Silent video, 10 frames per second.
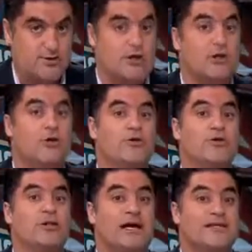to learn
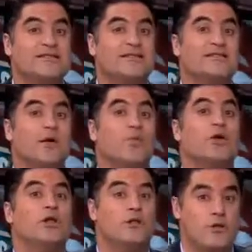the lessons that
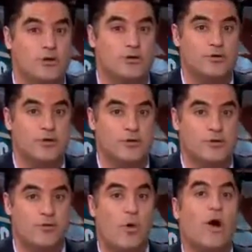we learned
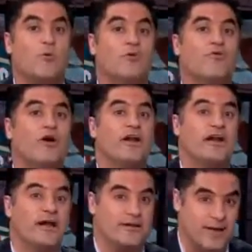while we were
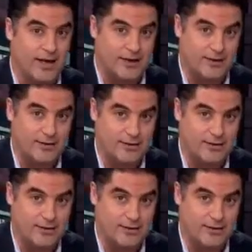fighting al-Qaeda.